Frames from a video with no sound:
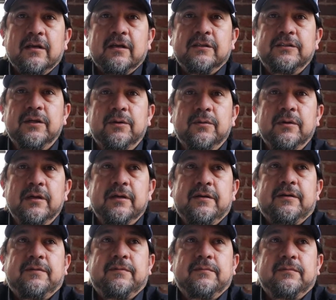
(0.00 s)
So,
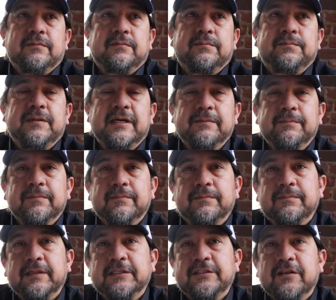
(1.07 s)
but
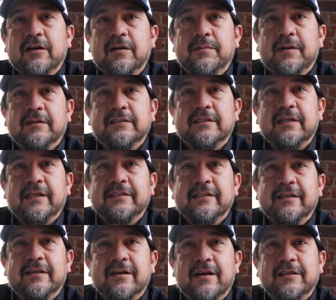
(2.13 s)
let's talk about selecting
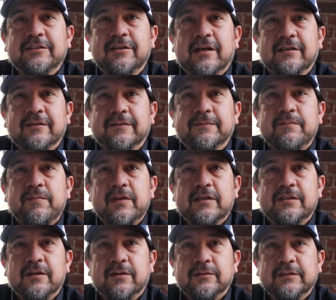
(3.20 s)
a contractor.
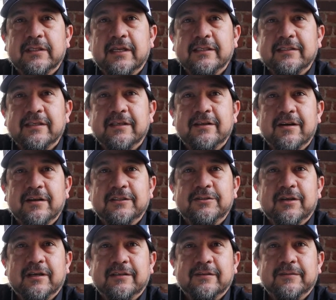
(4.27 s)
So selecting the
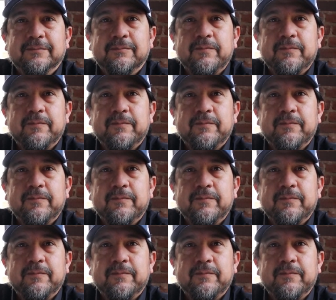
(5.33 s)
contractor.